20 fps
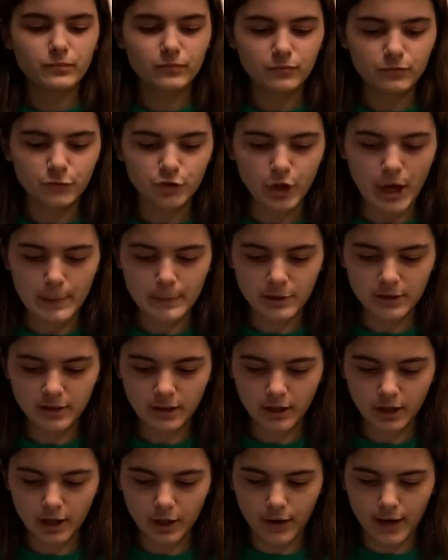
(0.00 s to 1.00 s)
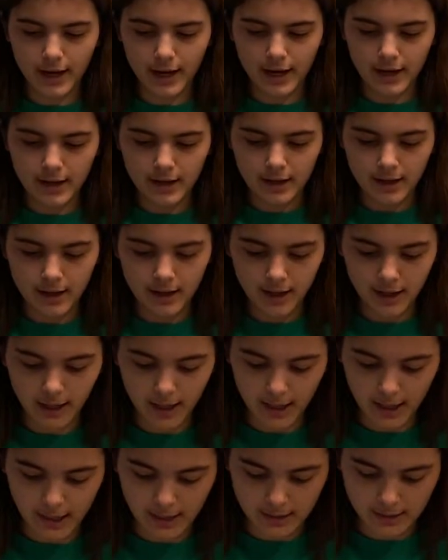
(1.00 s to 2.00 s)
So I'm just gonna go ahead
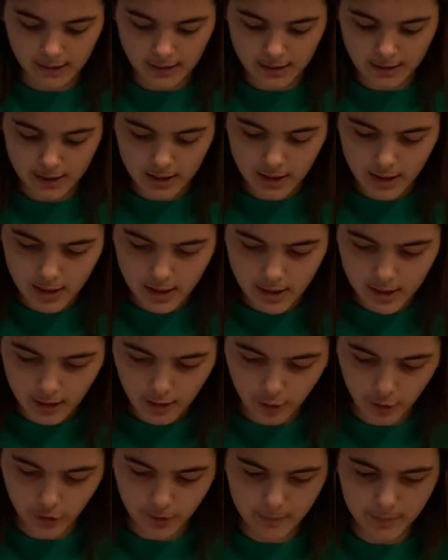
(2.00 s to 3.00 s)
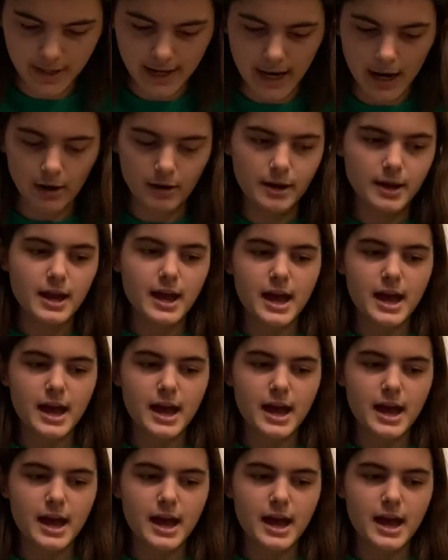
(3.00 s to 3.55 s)
and glue them down.